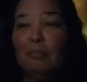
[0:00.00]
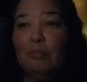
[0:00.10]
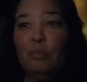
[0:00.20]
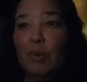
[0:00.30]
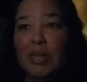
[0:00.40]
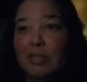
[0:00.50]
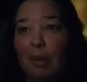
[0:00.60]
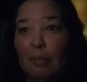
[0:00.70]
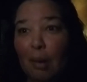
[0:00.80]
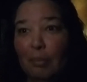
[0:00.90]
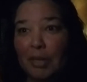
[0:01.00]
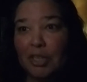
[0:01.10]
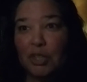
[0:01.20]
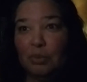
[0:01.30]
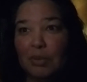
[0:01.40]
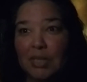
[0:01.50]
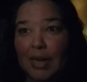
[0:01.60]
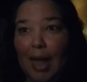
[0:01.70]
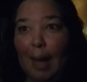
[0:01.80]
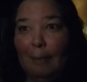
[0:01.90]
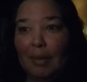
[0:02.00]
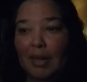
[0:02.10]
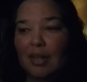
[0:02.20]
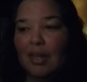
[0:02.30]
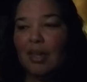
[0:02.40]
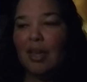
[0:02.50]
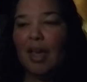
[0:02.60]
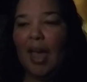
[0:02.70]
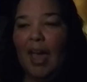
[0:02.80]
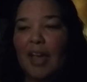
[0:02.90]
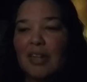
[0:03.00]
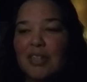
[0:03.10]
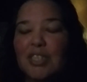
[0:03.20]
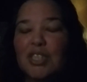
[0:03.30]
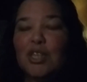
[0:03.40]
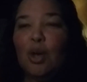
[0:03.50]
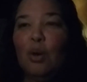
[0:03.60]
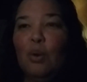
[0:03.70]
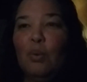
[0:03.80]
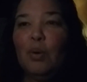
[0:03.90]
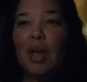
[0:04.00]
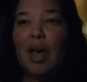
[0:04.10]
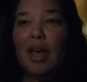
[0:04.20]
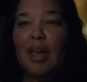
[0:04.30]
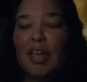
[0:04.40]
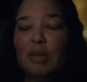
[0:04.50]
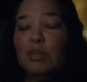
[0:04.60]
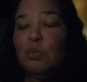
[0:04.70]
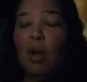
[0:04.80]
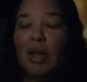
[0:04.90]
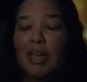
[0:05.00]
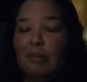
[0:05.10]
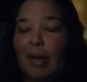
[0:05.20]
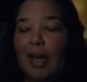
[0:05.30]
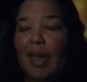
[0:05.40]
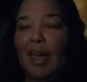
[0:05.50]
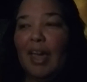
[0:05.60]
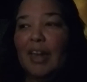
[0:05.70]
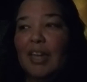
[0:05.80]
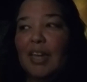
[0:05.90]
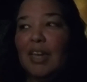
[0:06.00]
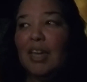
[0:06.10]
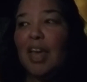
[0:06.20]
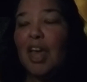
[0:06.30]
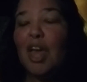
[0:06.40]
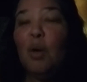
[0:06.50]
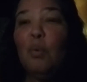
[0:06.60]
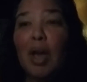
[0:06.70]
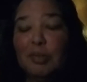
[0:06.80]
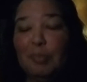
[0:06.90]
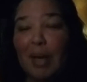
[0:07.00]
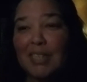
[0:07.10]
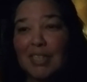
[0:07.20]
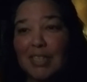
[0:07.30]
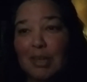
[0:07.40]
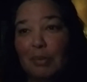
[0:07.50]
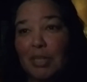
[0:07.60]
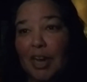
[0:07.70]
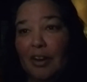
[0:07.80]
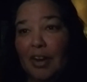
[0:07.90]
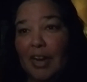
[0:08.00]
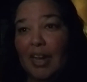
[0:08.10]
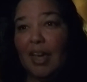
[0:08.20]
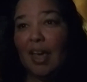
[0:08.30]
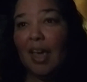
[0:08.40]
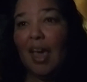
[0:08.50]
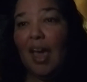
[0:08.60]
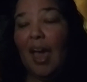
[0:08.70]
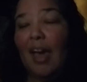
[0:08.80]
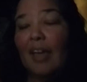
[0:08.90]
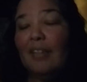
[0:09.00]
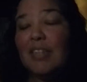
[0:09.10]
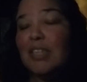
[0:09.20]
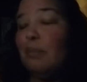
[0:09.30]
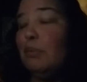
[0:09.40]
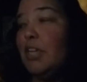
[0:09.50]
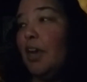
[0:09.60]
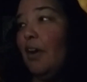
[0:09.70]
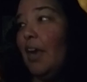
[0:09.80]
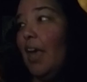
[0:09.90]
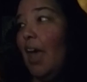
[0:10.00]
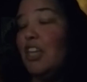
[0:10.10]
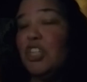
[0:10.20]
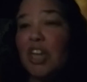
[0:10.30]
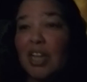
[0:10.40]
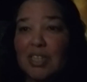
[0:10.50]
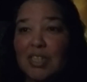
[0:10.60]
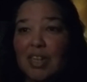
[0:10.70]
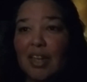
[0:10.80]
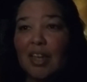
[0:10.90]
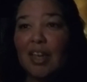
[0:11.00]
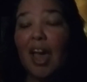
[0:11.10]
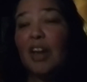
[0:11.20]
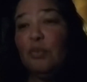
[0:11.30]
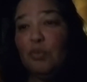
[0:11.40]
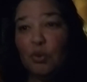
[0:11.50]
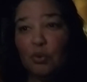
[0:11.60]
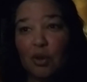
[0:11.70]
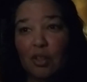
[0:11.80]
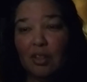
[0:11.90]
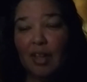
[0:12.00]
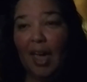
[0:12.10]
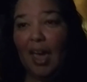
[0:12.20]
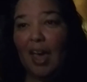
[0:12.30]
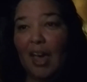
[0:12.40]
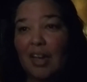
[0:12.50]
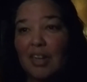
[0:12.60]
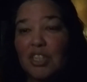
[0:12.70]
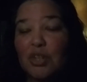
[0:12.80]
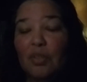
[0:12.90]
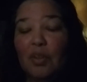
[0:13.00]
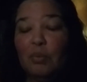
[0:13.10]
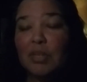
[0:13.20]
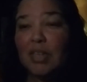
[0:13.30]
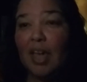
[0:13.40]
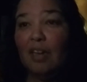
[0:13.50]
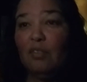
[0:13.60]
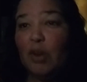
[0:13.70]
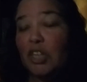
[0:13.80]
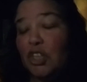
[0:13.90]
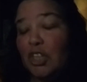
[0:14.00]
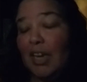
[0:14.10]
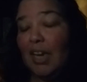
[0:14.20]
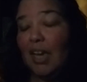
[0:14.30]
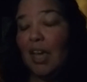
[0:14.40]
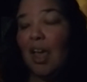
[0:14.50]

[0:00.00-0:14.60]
What is my mom going to do? What's going to happen? And so he was walking by, and he walked past a cemetery, and the cemetery had just had a funeral. And so there was a freshly